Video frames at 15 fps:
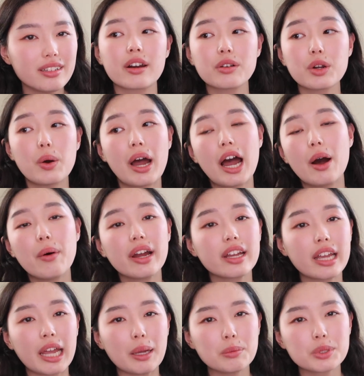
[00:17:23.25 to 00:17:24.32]
I don't know how I
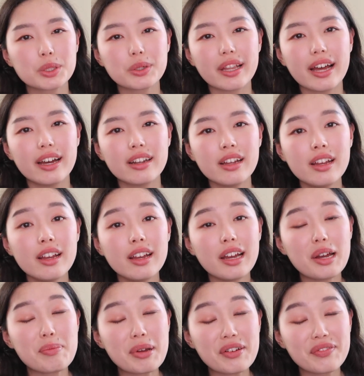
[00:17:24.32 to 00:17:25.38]
came to that
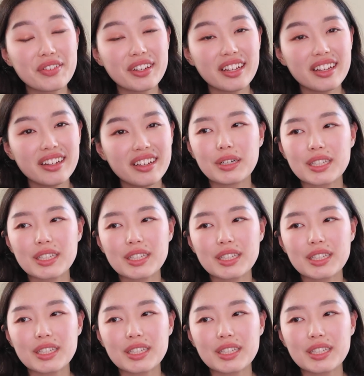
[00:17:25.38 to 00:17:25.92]
epiphany,